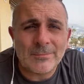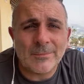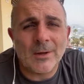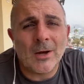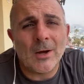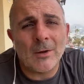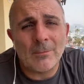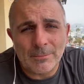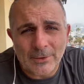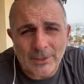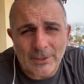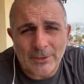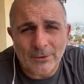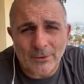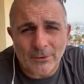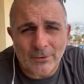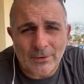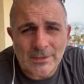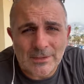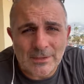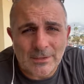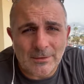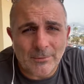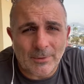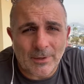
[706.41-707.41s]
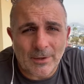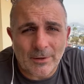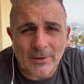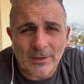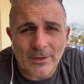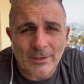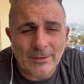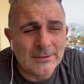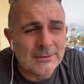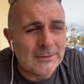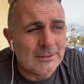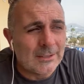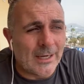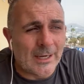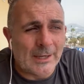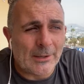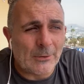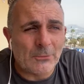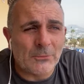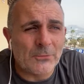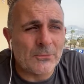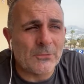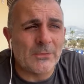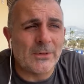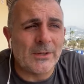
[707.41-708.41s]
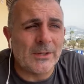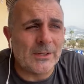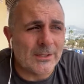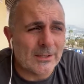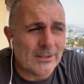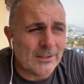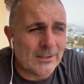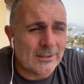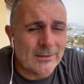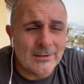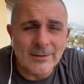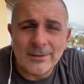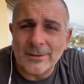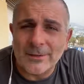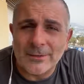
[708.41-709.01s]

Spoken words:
I'm being honest about it. I don't fear